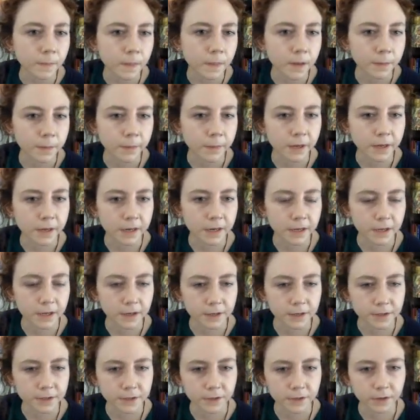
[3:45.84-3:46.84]
But it
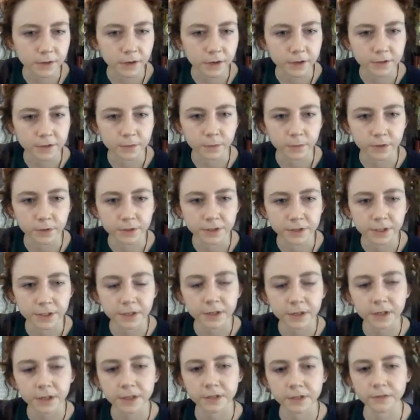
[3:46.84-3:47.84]
can also cause more
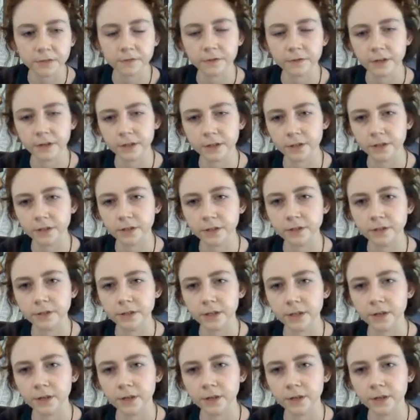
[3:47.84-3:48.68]
serious infections